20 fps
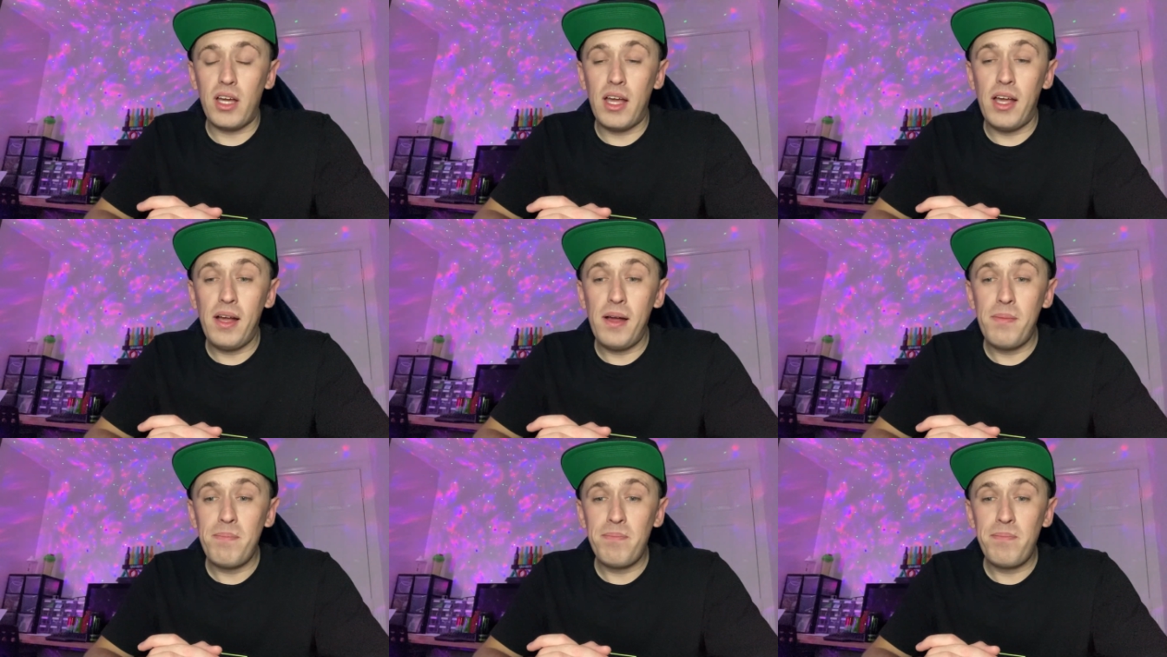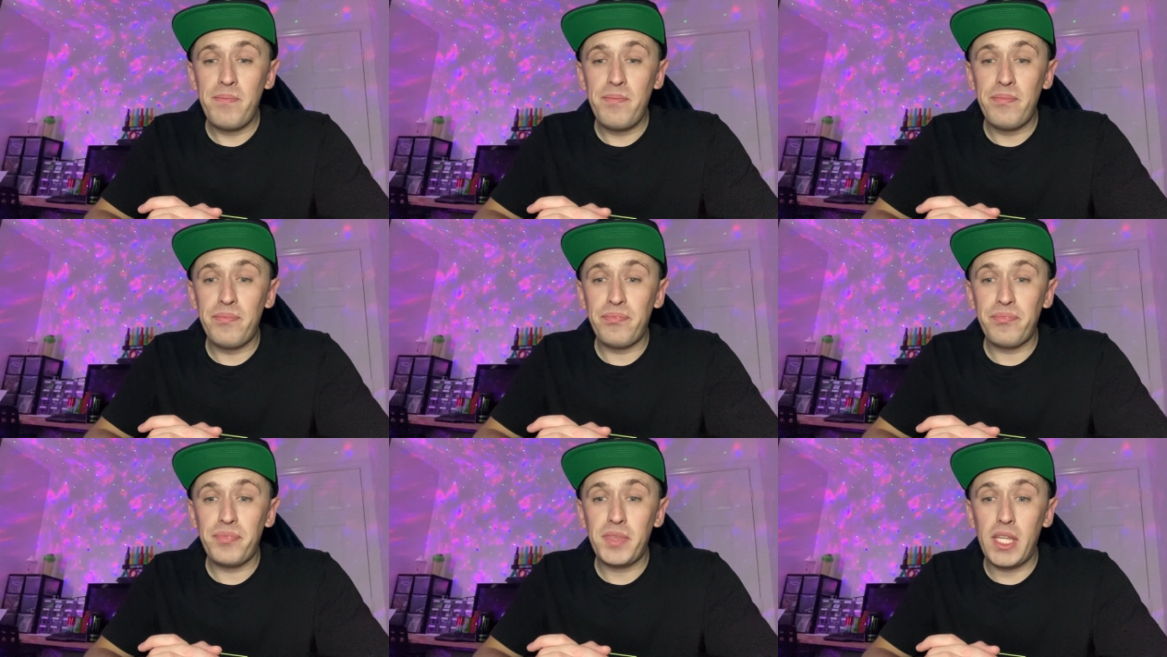
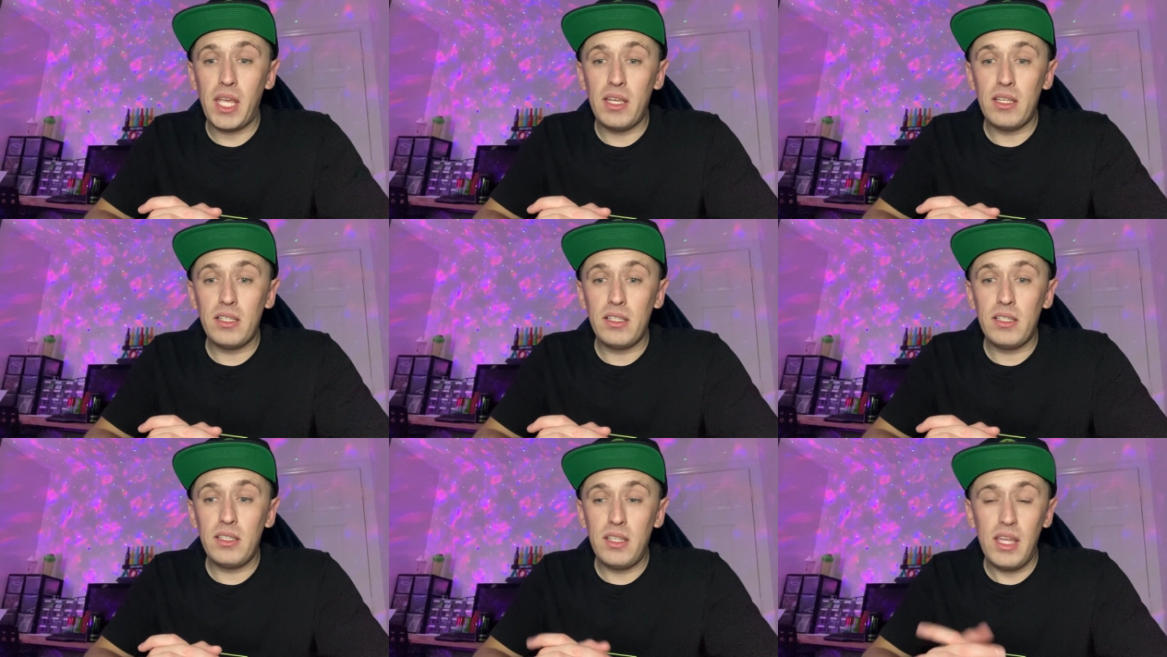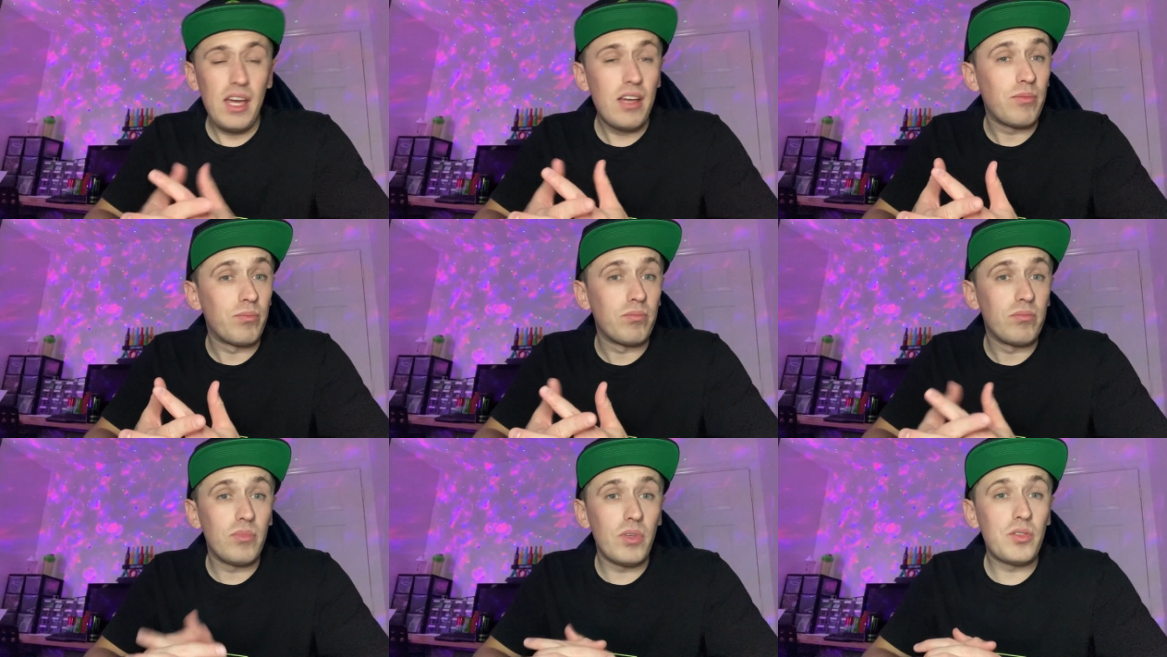Um, yeah,
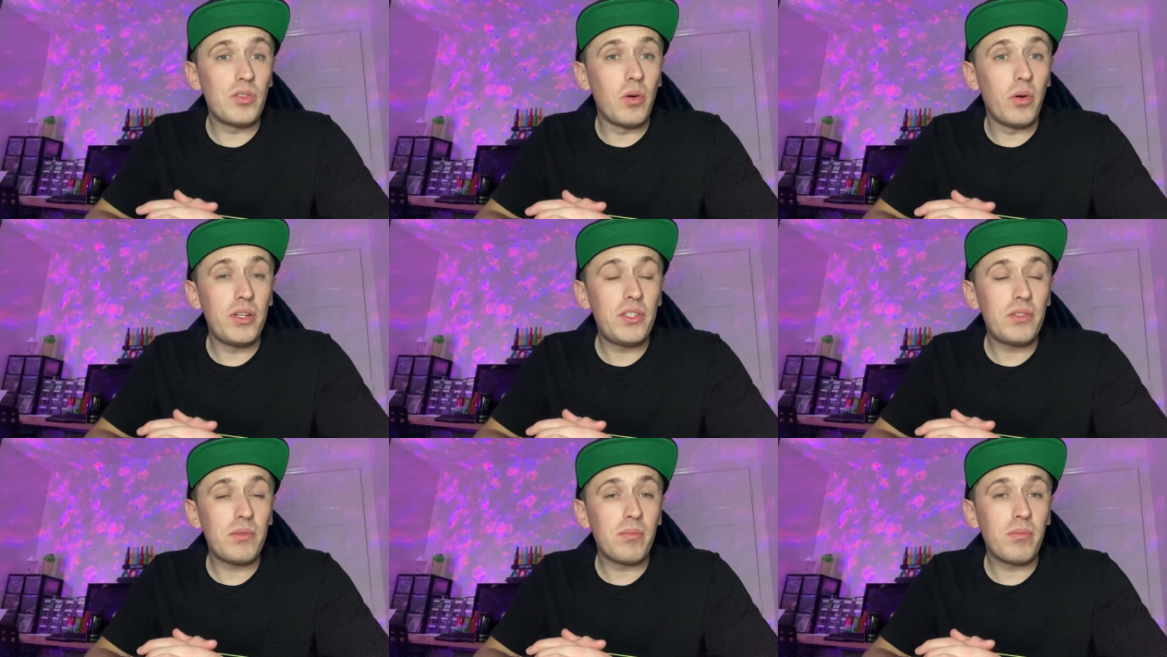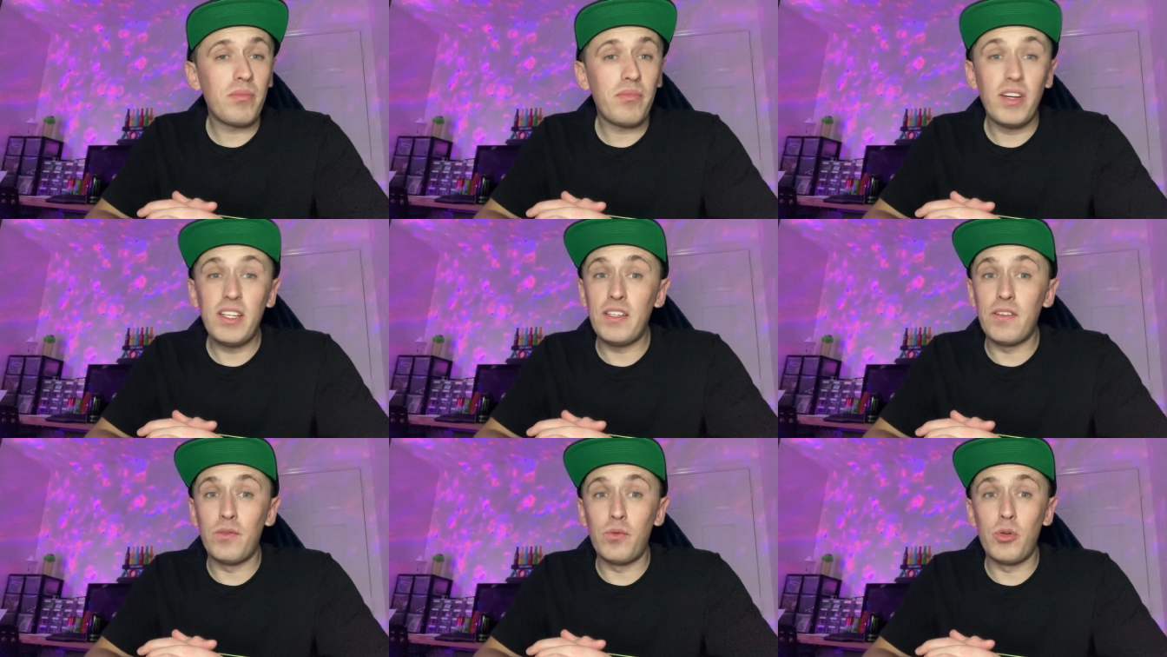as always,
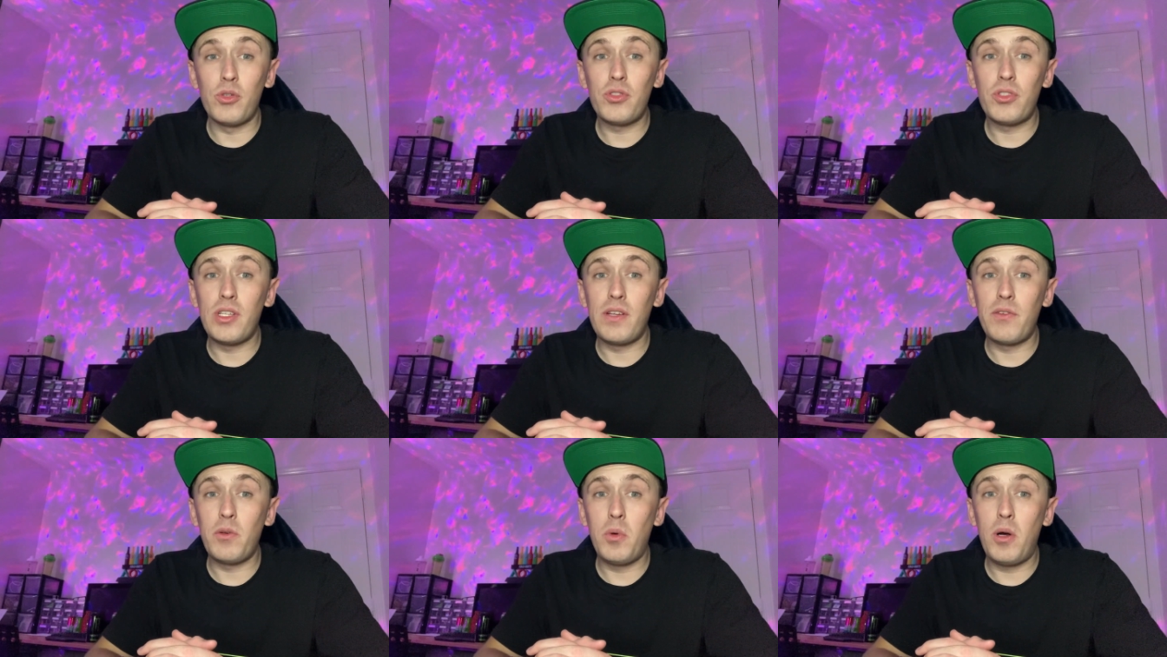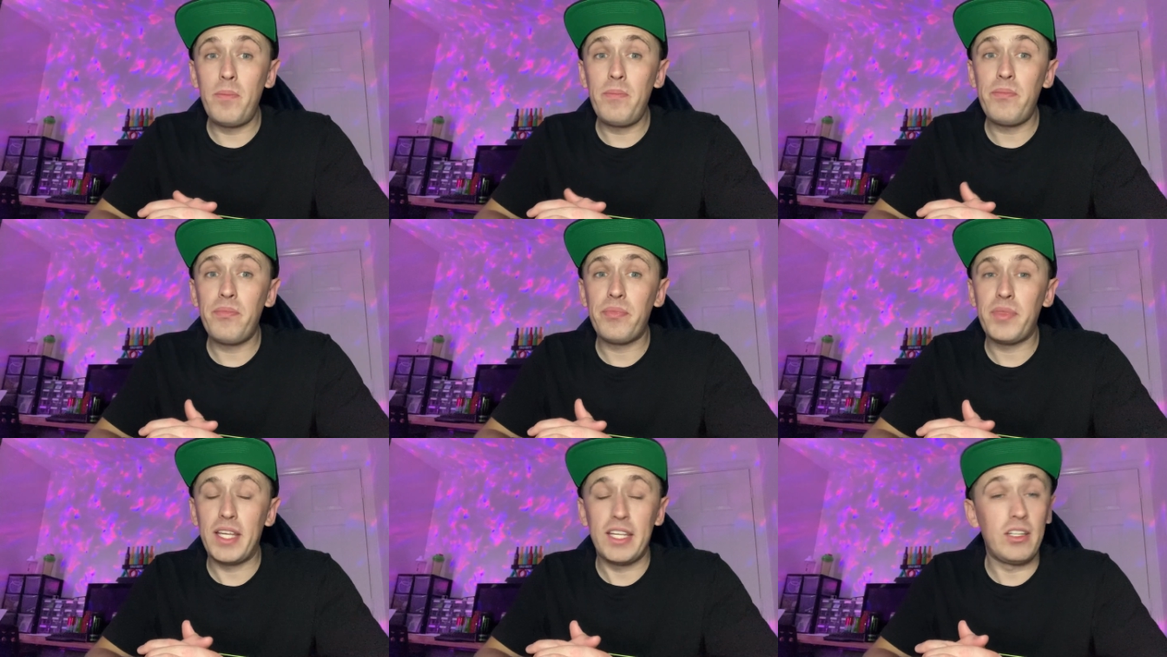thank you for watching, everyone,
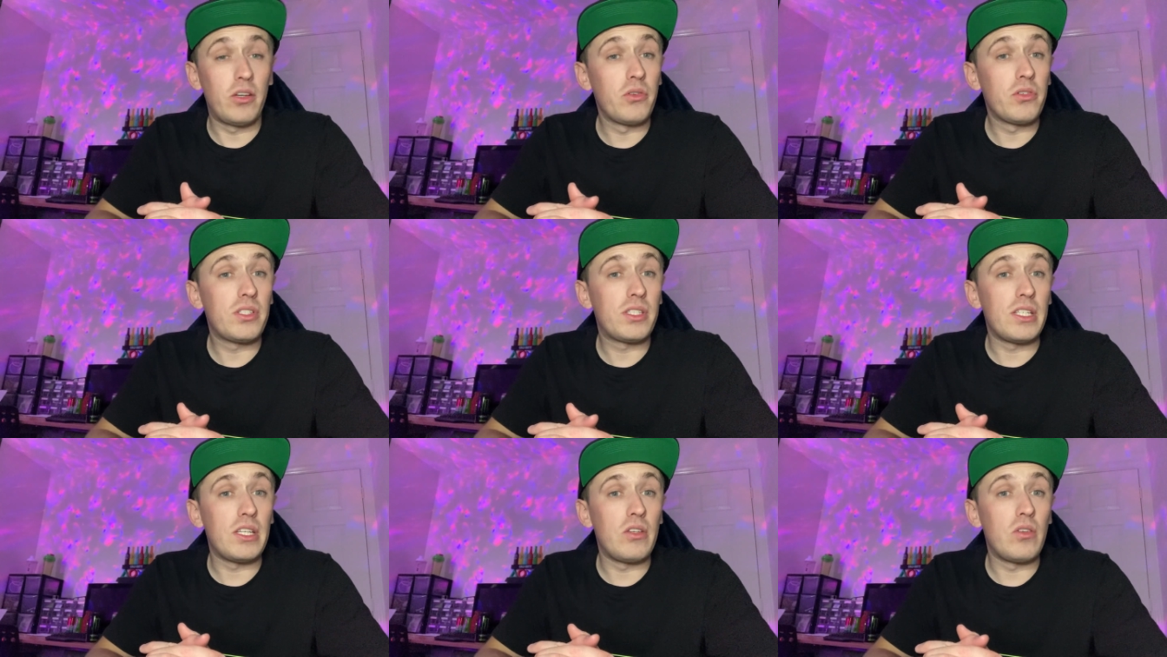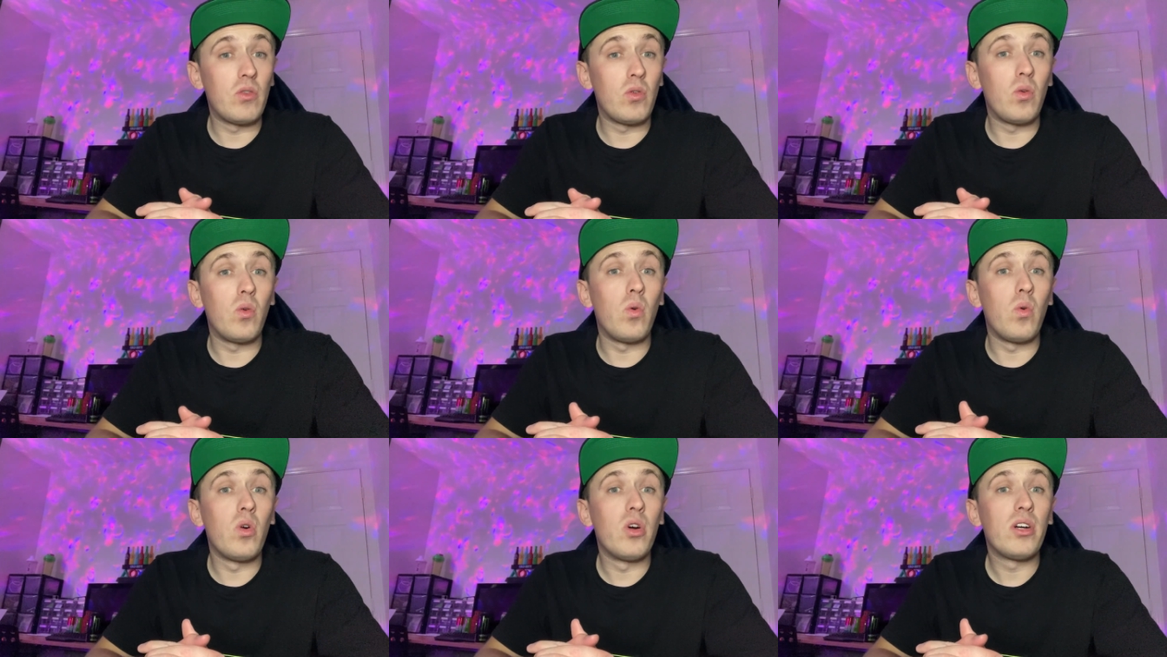and I'll see you
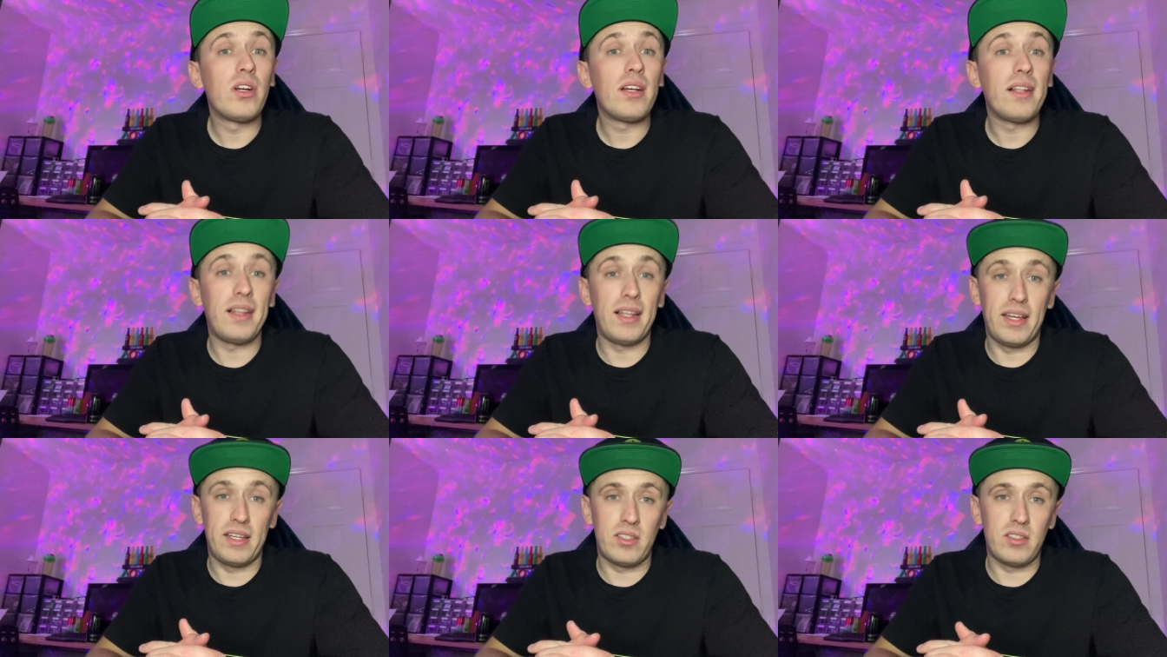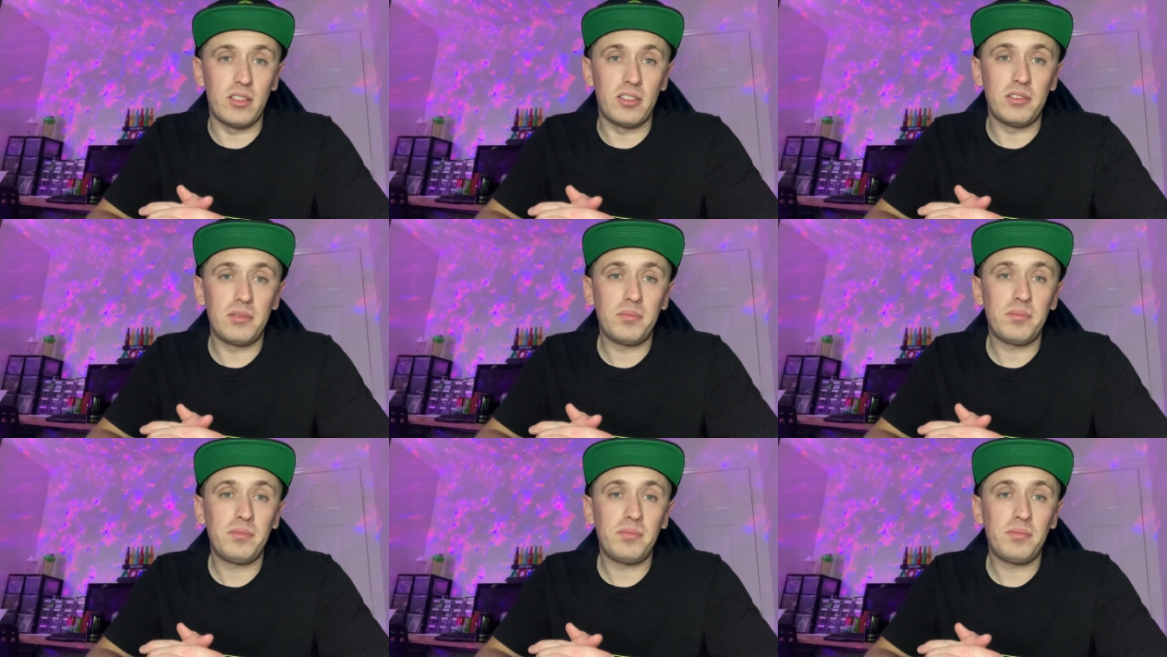all later.